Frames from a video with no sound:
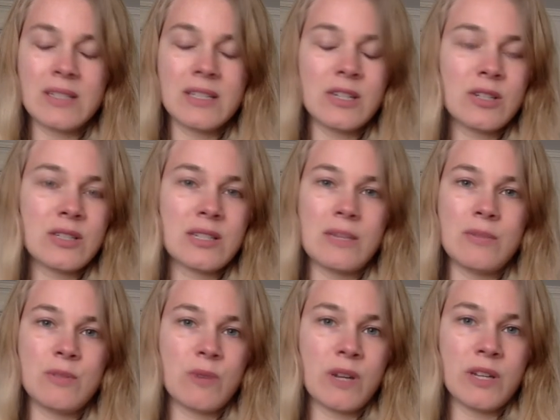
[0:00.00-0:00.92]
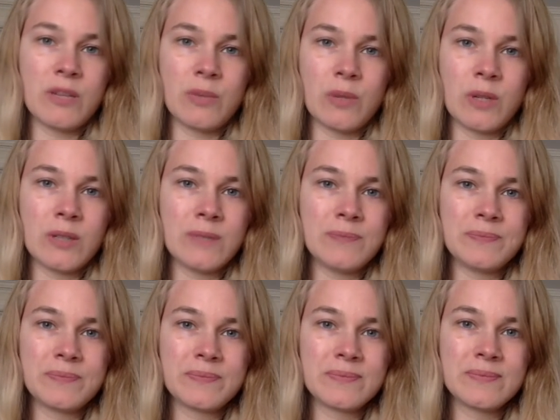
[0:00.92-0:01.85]
just keep spreading the word
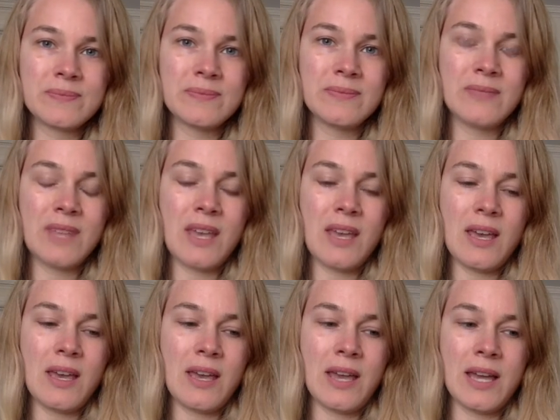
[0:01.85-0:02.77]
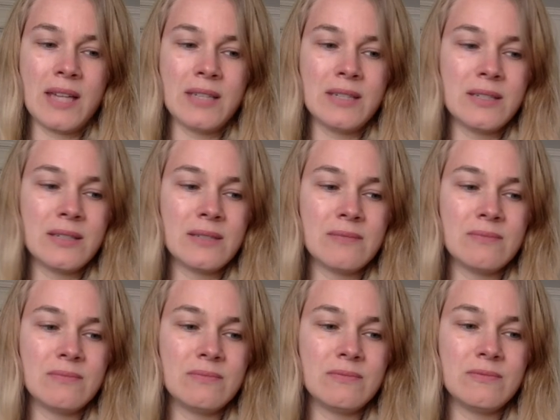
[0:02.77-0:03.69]
and
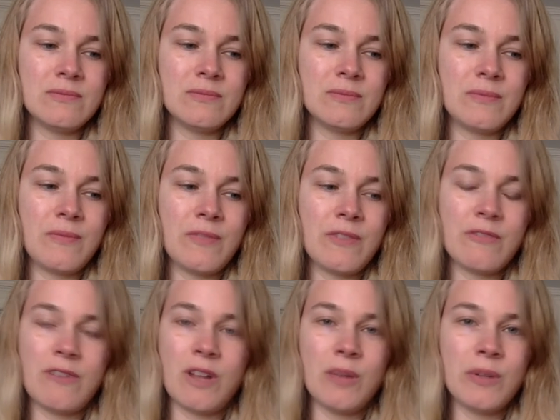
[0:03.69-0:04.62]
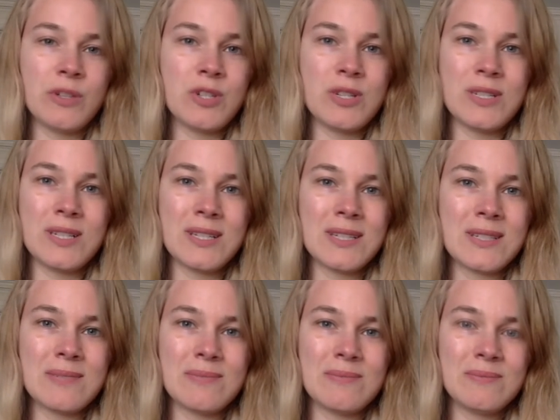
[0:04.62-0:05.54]
following
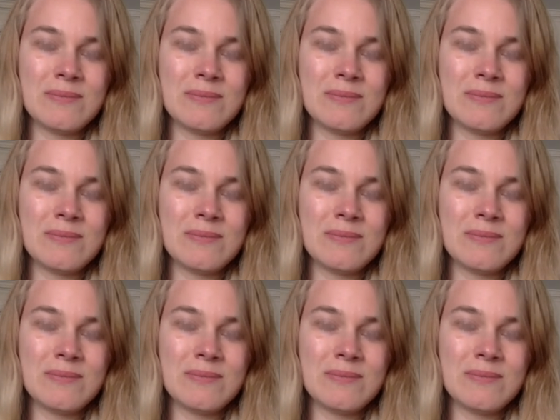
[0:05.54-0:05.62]
Jesus.